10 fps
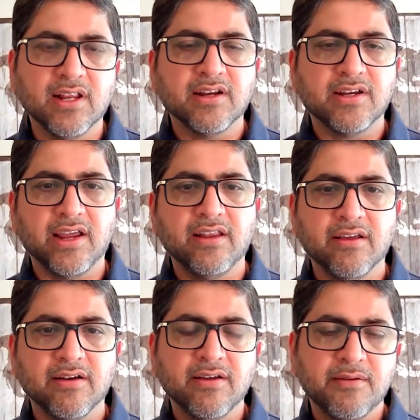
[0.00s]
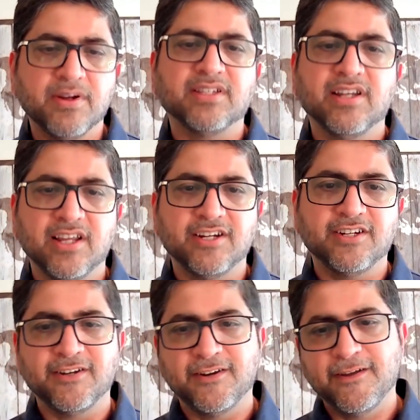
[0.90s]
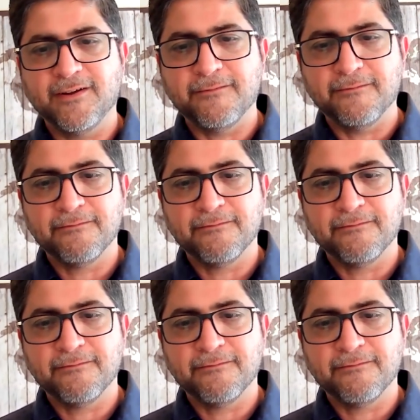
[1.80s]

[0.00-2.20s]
still attend the presentation. Yeah.